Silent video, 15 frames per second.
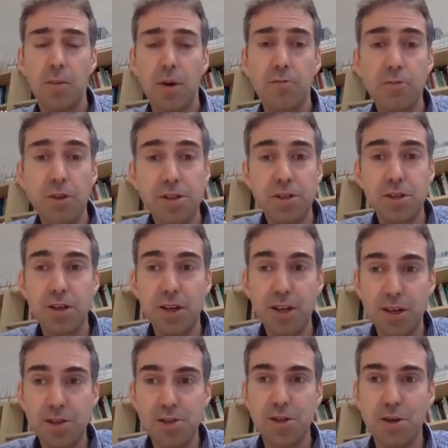In recent
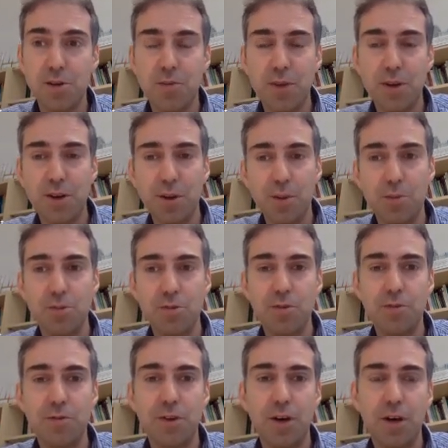years, there have been a number
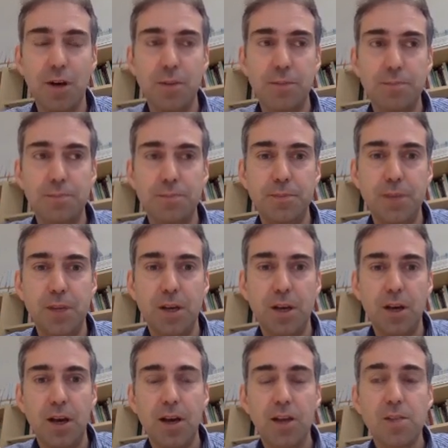of
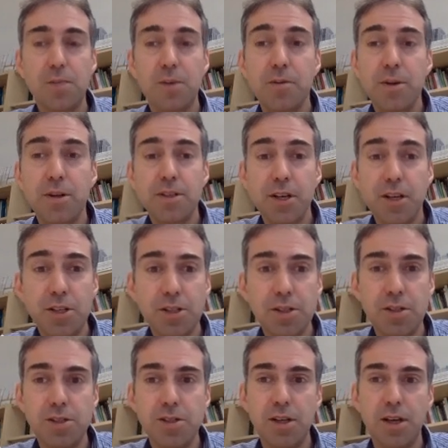
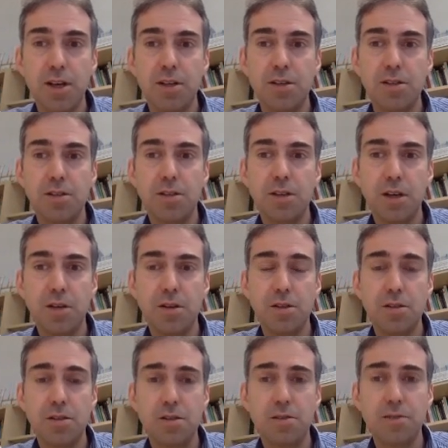experimentations
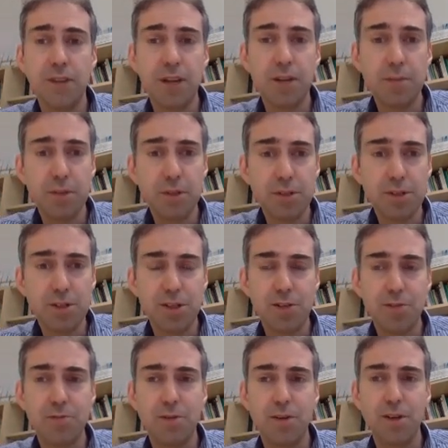and developments
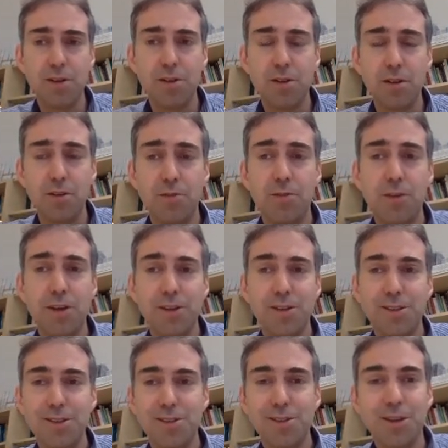and
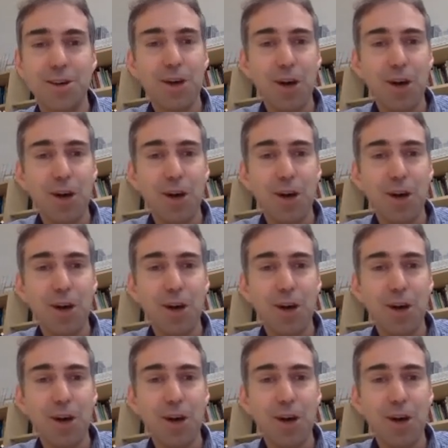flexes